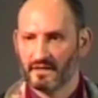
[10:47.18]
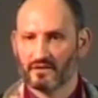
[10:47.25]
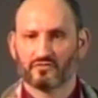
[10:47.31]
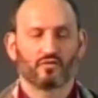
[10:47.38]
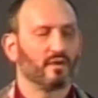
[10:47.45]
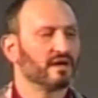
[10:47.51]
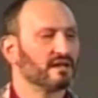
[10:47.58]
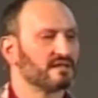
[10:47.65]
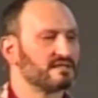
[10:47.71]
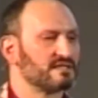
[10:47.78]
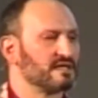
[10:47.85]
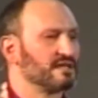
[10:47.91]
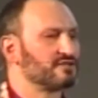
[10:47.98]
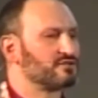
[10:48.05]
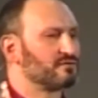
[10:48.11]
Now, 20th
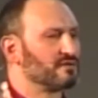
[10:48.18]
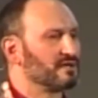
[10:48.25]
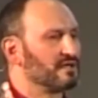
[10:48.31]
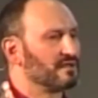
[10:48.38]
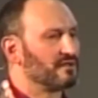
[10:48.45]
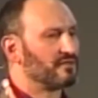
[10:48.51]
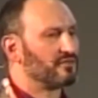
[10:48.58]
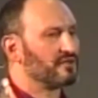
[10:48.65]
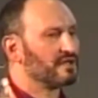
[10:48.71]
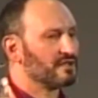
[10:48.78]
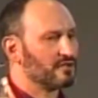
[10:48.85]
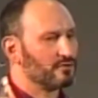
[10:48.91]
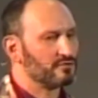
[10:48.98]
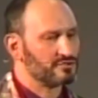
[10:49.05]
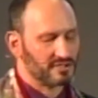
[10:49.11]
century
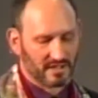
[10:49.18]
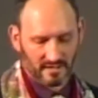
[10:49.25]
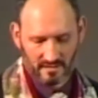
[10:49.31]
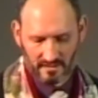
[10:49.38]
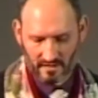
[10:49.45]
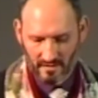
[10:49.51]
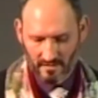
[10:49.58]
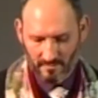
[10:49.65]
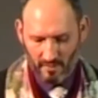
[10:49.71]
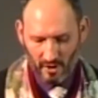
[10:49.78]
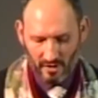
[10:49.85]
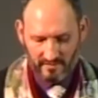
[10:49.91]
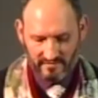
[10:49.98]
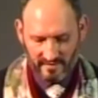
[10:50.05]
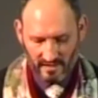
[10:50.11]
theologian
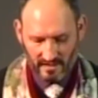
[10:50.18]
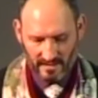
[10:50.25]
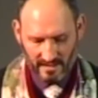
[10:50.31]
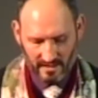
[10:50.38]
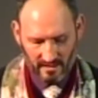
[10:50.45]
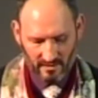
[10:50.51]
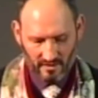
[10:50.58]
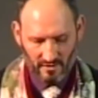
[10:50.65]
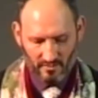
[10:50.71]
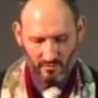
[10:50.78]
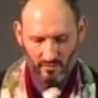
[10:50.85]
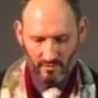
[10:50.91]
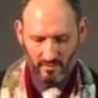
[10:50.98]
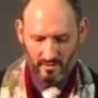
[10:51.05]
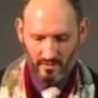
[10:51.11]
Paul Tillich
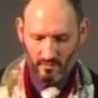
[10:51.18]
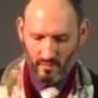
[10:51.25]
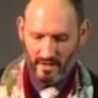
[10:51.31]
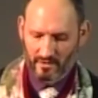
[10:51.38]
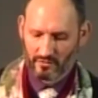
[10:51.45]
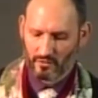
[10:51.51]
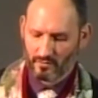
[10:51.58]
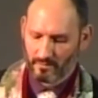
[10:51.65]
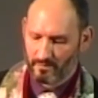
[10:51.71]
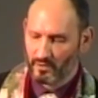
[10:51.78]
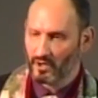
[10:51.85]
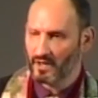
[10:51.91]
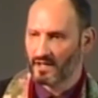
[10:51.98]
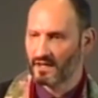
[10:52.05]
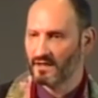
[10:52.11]
wrote a well-known
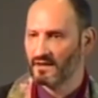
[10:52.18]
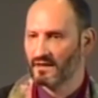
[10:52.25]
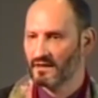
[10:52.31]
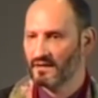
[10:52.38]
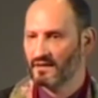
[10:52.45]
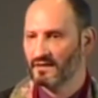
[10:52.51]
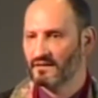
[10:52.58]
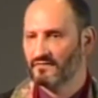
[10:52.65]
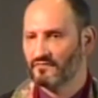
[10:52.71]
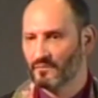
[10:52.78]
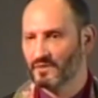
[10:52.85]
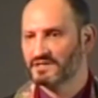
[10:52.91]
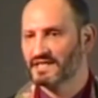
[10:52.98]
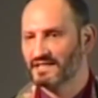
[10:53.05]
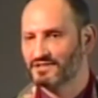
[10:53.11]
book
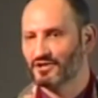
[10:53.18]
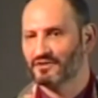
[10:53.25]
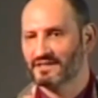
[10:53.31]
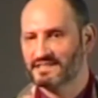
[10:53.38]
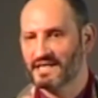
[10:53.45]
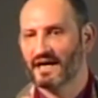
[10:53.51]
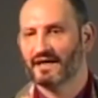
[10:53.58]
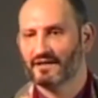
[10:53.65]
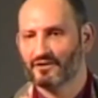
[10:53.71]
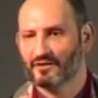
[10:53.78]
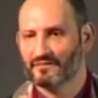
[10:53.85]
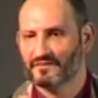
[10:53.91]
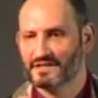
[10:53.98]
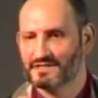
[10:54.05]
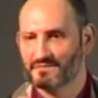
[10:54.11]
from which I took the title
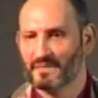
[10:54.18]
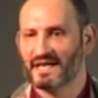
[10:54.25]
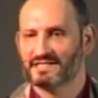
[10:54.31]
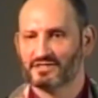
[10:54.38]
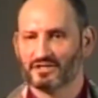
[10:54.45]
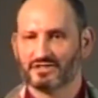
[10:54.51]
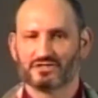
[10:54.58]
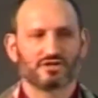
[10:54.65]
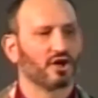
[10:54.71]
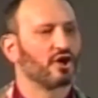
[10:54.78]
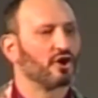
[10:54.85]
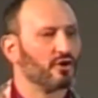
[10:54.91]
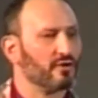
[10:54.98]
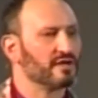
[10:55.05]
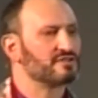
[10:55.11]
of this message, The
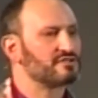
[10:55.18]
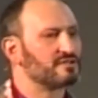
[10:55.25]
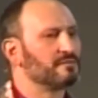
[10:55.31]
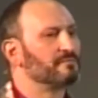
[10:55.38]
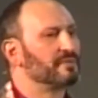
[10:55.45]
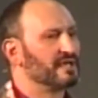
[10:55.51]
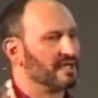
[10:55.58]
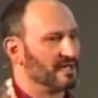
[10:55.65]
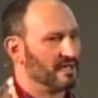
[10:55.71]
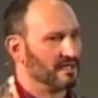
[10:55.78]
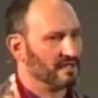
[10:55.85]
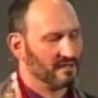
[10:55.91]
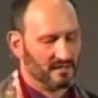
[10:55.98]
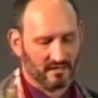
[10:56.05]
Courage to Be.